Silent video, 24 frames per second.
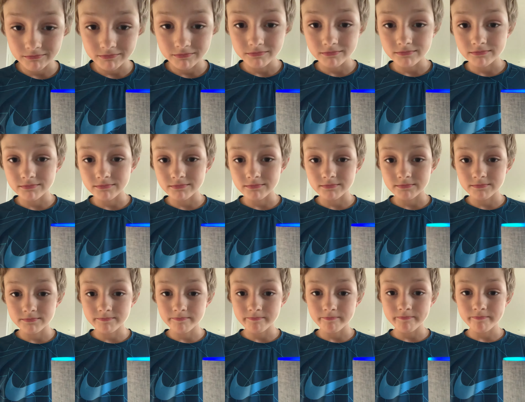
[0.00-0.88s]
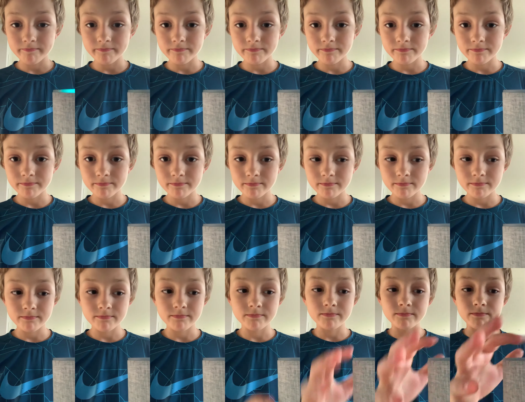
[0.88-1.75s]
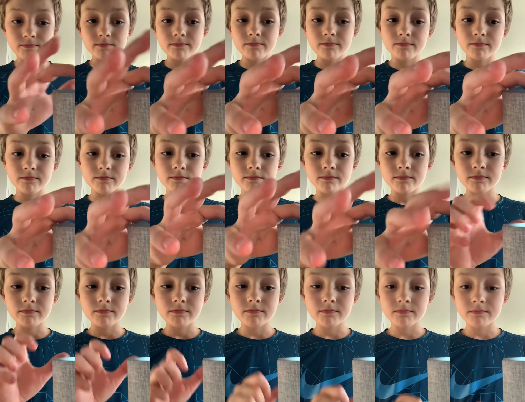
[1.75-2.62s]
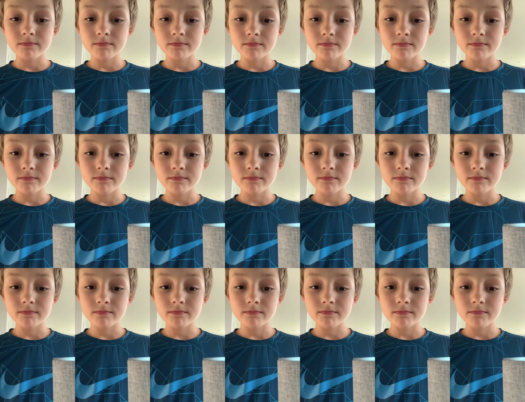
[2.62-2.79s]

(no one is talking)